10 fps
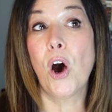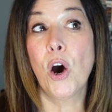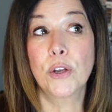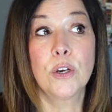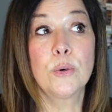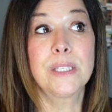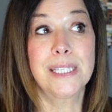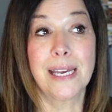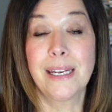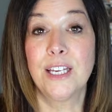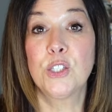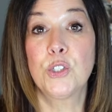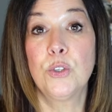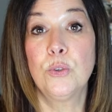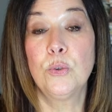auto set it
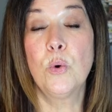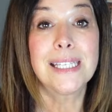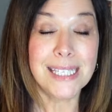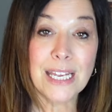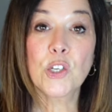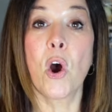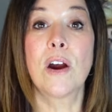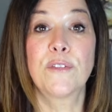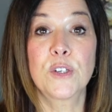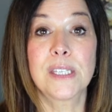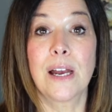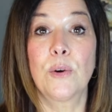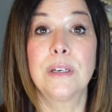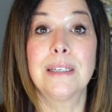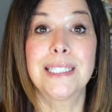to send offers
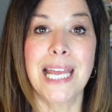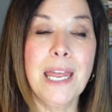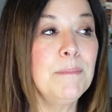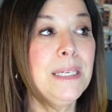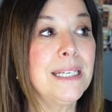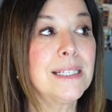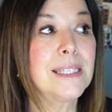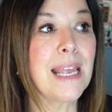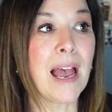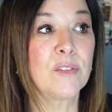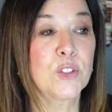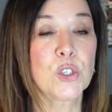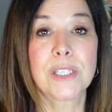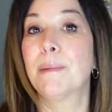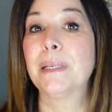out 10 minutes
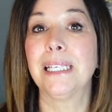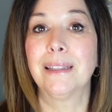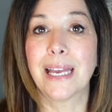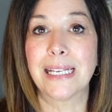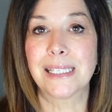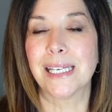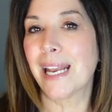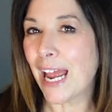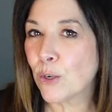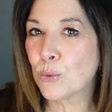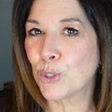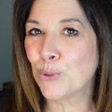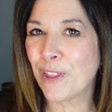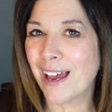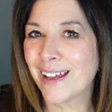after somebody likes it. I don't
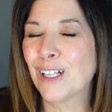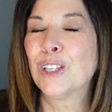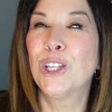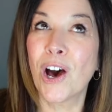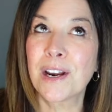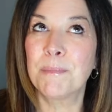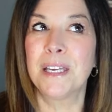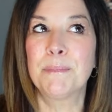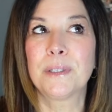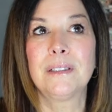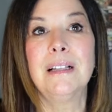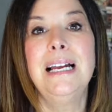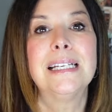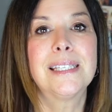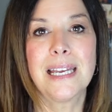do that. A lot of people
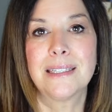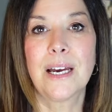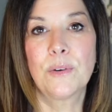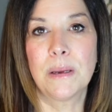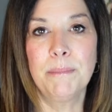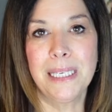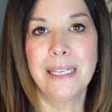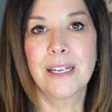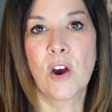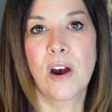send out immediate